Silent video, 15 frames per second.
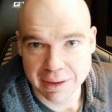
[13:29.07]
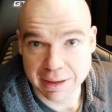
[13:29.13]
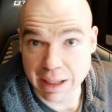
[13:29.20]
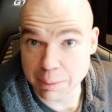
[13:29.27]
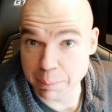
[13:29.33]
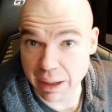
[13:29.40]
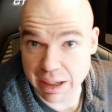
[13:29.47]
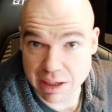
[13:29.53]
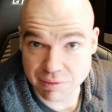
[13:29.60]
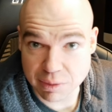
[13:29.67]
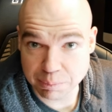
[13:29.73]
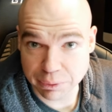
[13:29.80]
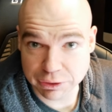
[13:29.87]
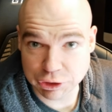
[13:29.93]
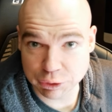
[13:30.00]
They might
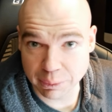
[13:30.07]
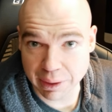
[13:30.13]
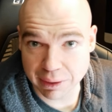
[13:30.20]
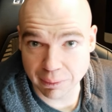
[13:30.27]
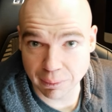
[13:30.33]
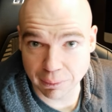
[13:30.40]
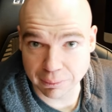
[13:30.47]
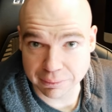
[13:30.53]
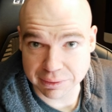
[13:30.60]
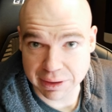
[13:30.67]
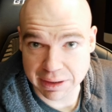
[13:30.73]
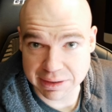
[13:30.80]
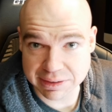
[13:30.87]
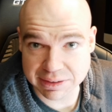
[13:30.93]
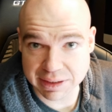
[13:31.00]
even put you on hold
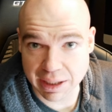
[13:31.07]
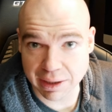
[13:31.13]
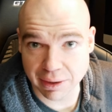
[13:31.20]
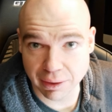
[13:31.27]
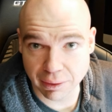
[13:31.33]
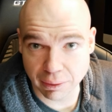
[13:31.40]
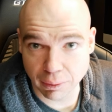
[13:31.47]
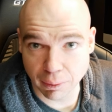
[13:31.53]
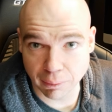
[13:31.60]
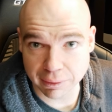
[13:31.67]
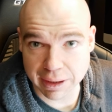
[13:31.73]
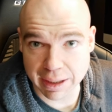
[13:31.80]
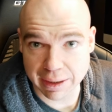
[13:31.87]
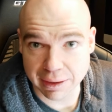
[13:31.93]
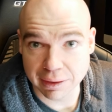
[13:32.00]
and say, hold
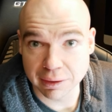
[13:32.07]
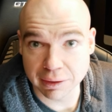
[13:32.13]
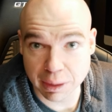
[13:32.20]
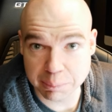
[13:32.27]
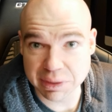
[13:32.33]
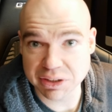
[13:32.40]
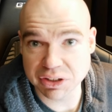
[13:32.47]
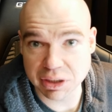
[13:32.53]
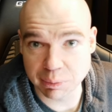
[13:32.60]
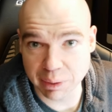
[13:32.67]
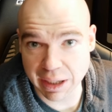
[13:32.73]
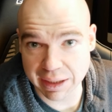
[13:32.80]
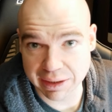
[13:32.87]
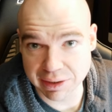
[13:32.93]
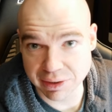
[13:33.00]
on, let me see what
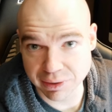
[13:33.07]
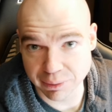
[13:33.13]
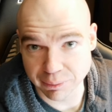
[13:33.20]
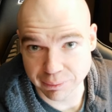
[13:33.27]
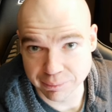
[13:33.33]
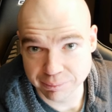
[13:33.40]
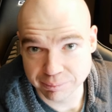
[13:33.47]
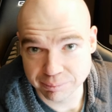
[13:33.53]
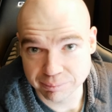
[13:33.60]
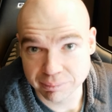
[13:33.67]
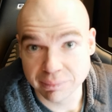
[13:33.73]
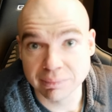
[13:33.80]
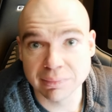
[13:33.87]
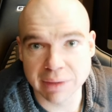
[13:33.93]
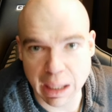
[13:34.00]
I can do.
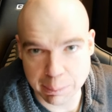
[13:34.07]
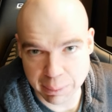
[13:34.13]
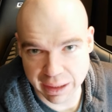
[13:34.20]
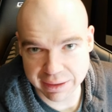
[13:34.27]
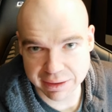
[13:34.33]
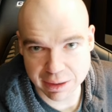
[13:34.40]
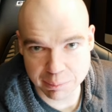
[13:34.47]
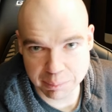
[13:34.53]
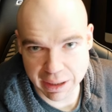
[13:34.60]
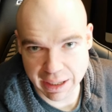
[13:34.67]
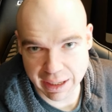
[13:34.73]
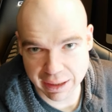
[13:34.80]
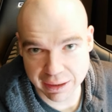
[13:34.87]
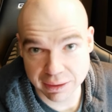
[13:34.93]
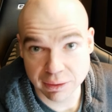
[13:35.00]
They might come
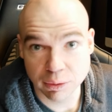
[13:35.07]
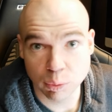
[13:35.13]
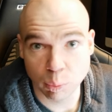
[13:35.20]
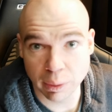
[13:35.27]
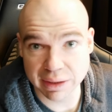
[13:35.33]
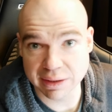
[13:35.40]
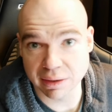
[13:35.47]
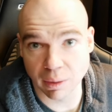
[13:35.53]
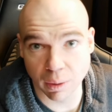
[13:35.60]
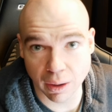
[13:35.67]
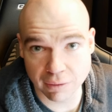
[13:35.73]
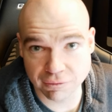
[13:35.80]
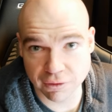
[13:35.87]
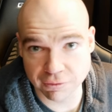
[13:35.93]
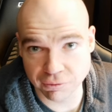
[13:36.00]
back with an
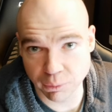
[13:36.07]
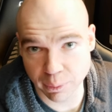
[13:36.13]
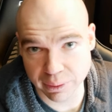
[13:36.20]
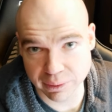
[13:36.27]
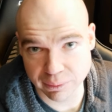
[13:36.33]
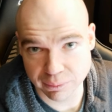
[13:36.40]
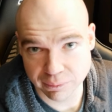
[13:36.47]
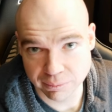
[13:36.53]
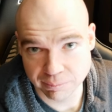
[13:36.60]
offer for you.